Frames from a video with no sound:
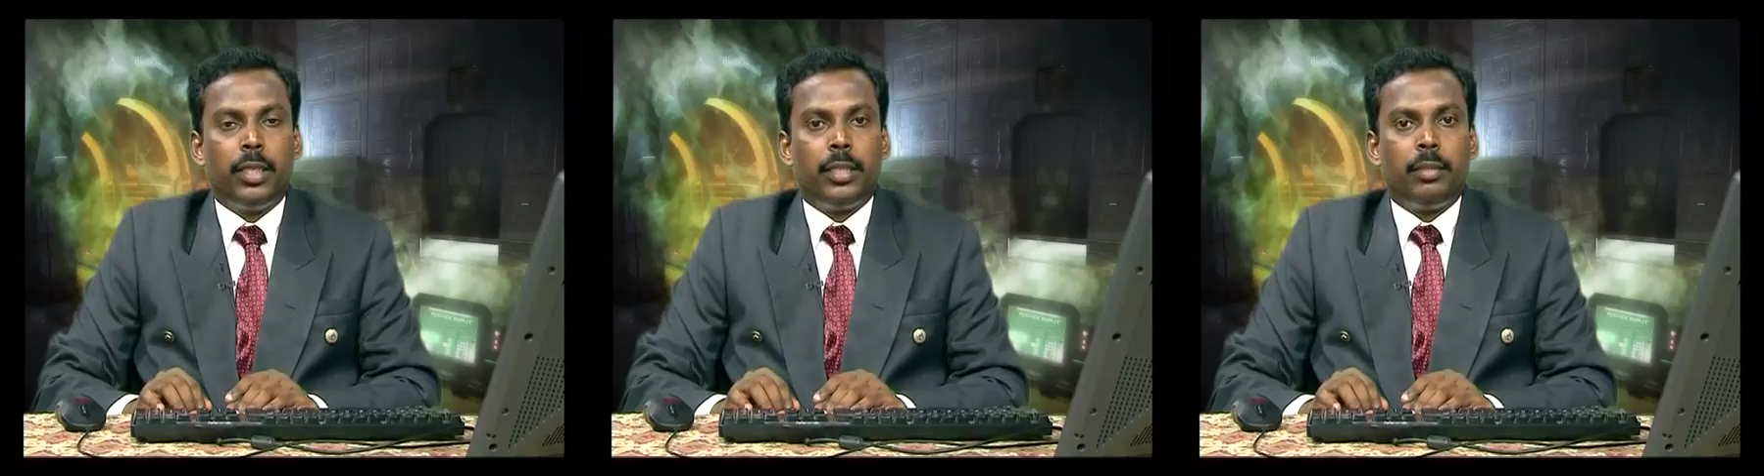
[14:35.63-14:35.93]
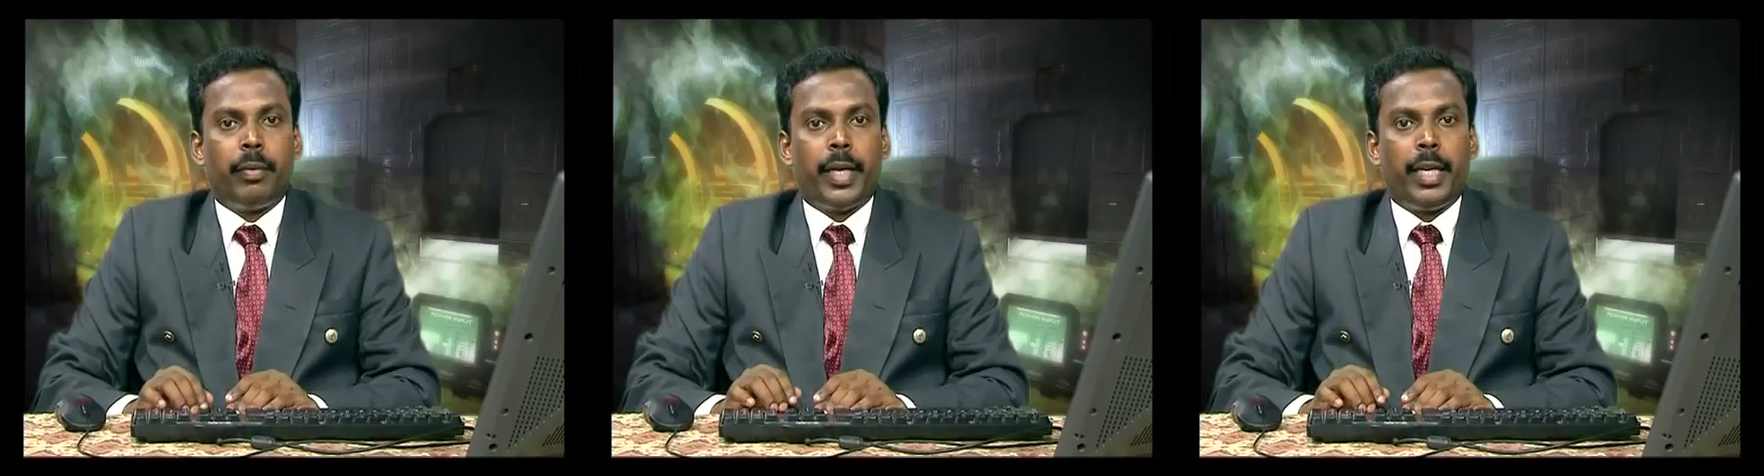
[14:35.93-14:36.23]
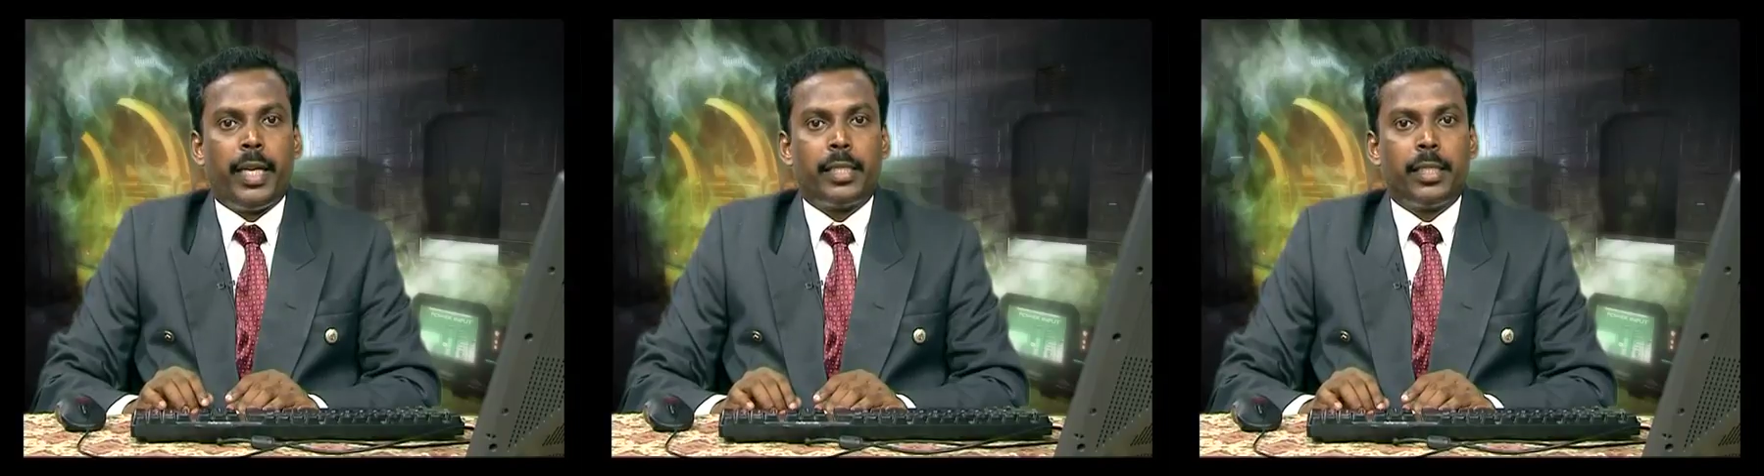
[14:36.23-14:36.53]
and the
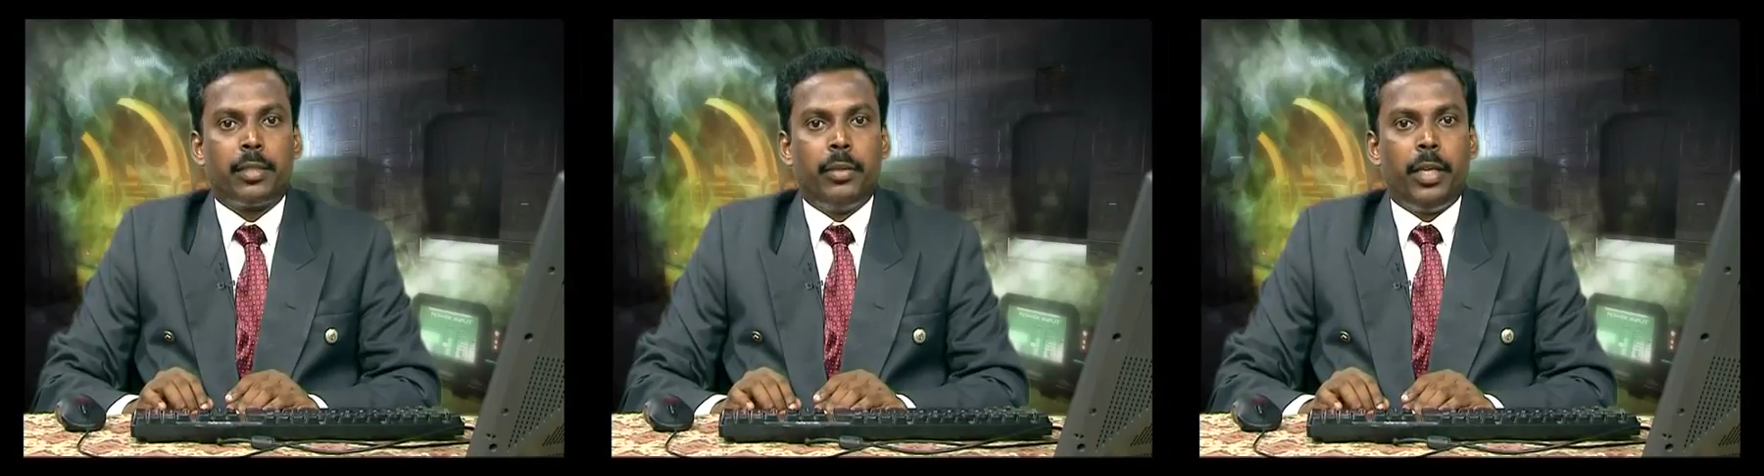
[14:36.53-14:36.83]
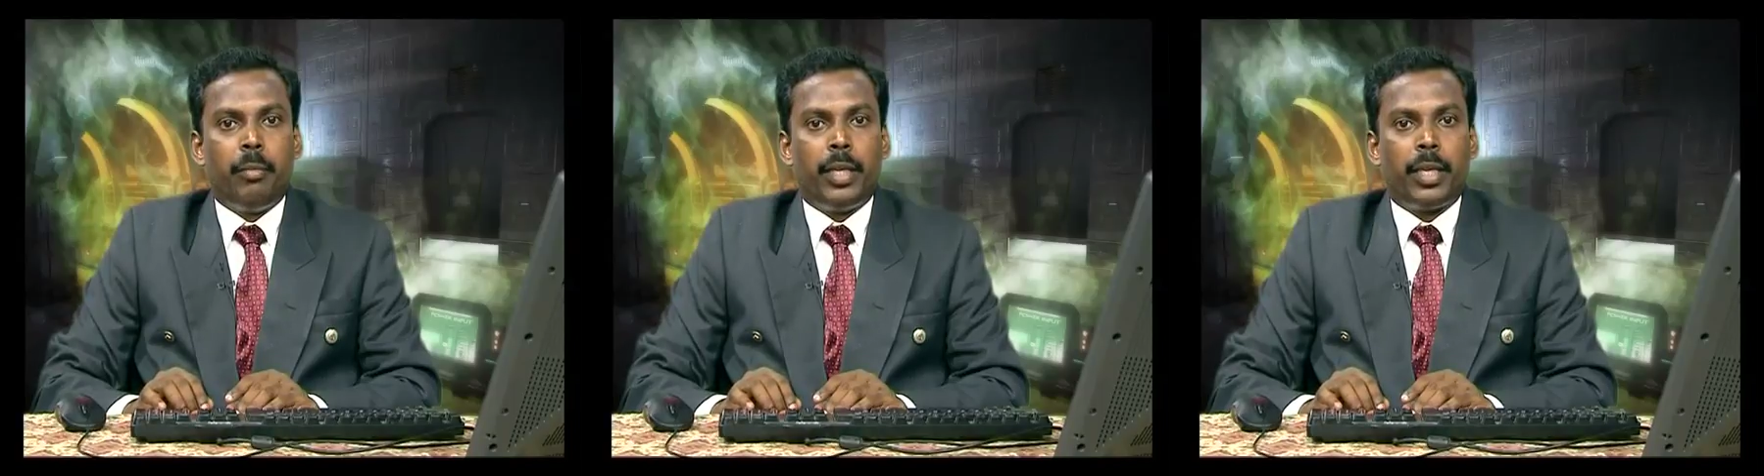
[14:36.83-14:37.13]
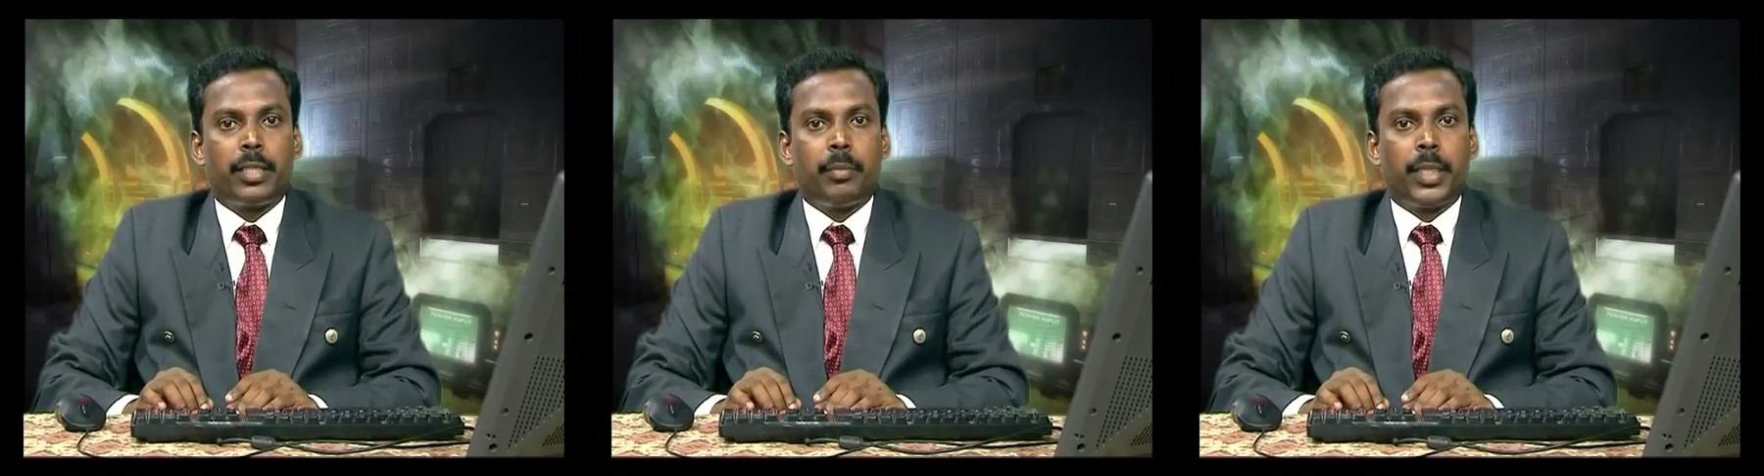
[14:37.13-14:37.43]
final action is going to be an
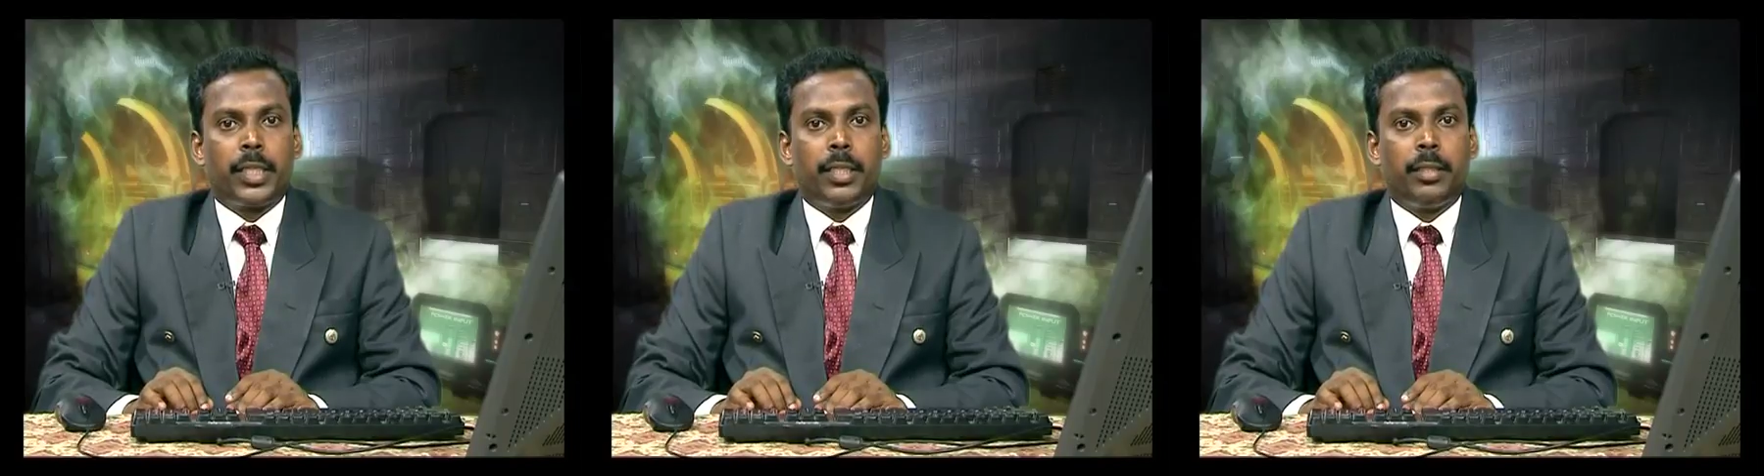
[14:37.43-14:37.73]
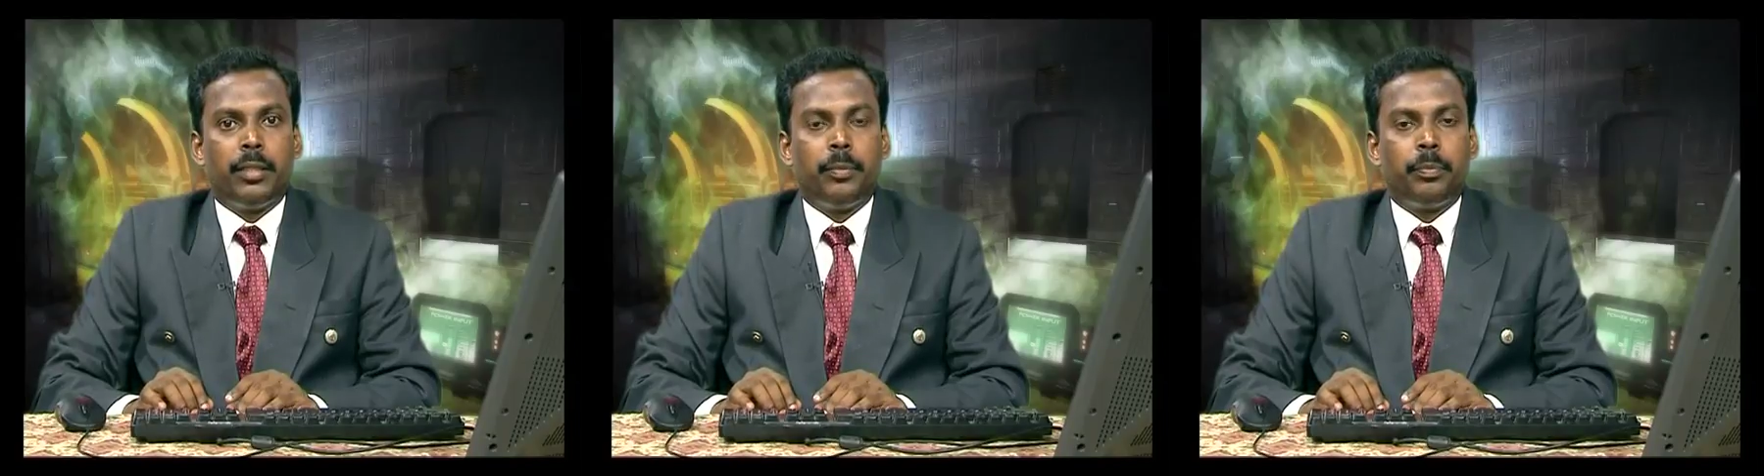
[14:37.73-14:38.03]
accept action.